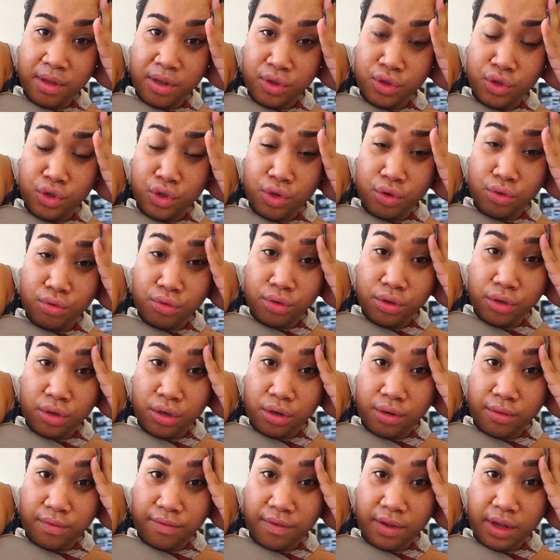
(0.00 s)
soon, so
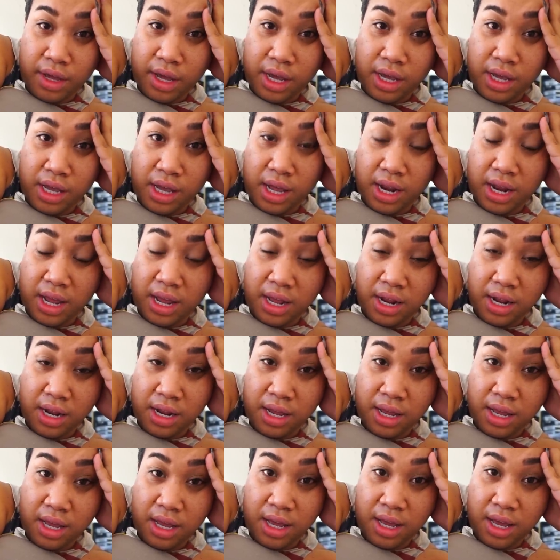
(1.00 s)
hopefully I get it.
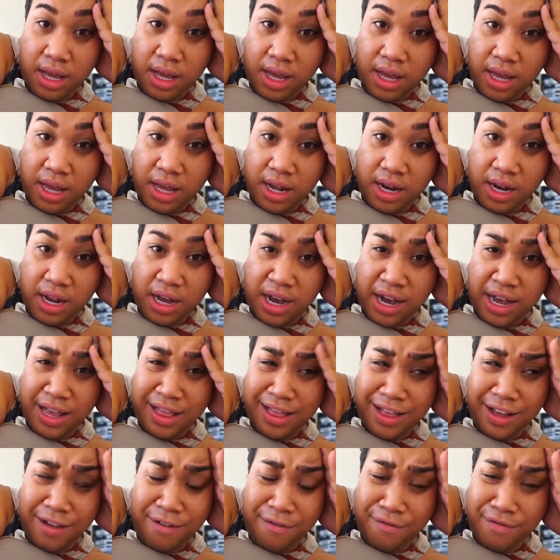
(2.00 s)
And I
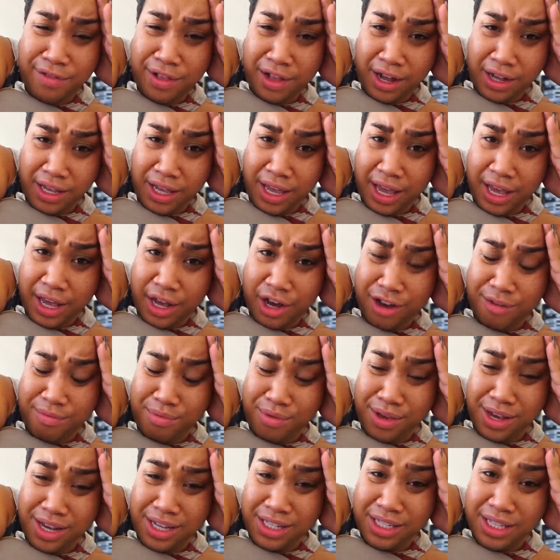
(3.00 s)
love vlogging. I hope
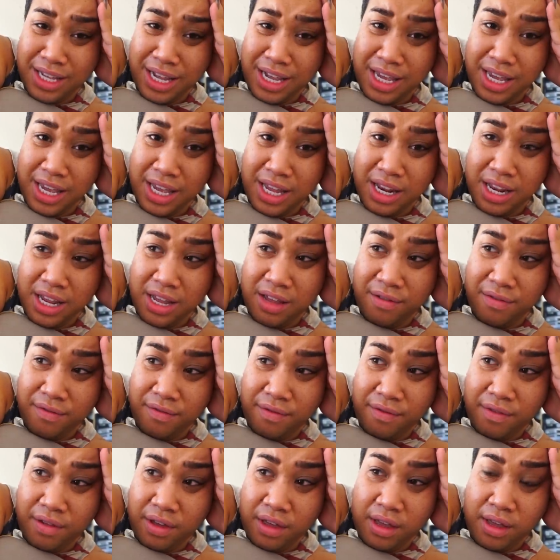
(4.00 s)
you guys like it.
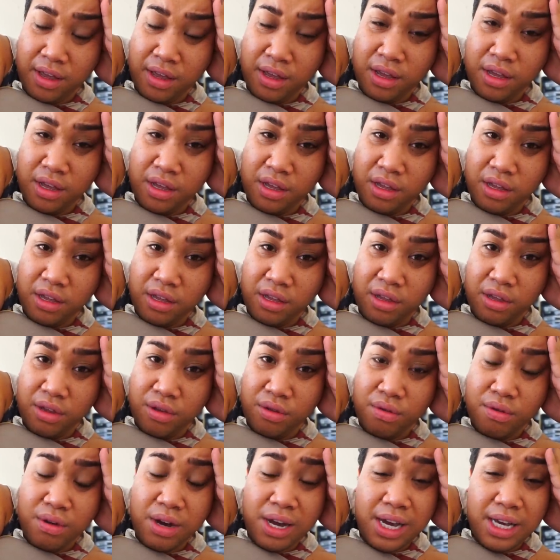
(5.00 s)
If
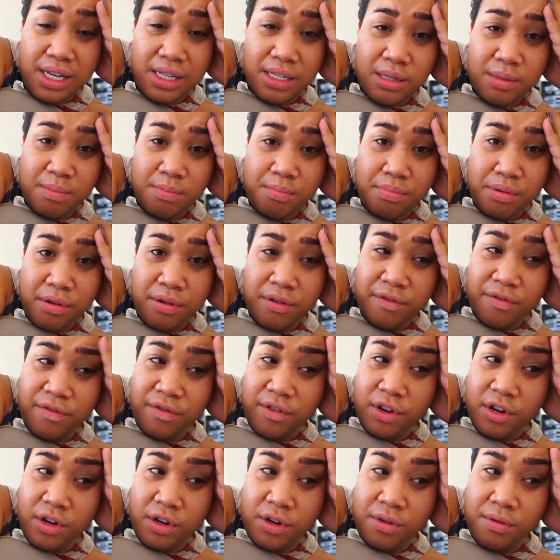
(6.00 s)
you guys
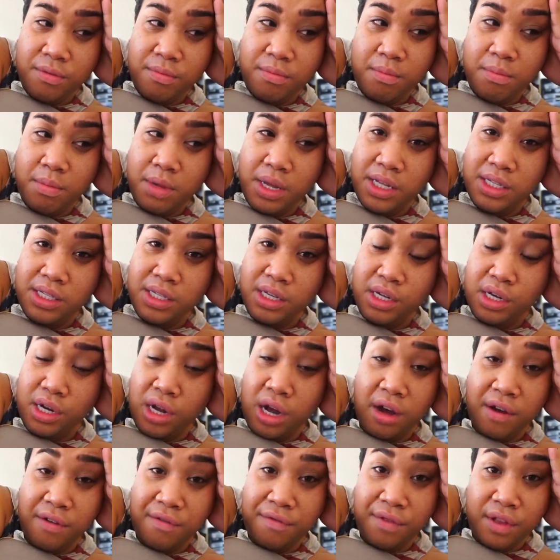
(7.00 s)
prefer me to
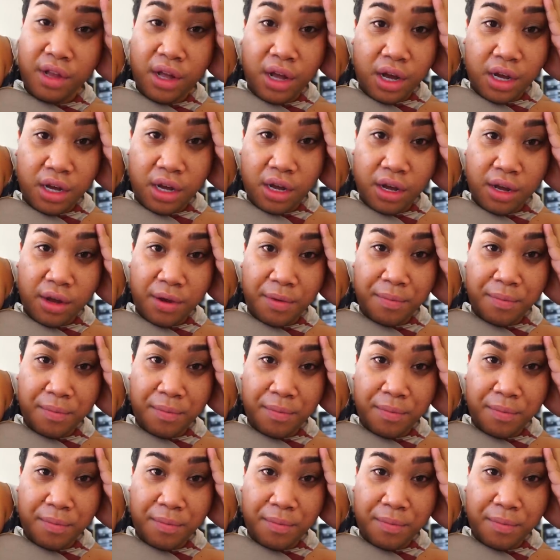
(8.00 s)
not vlog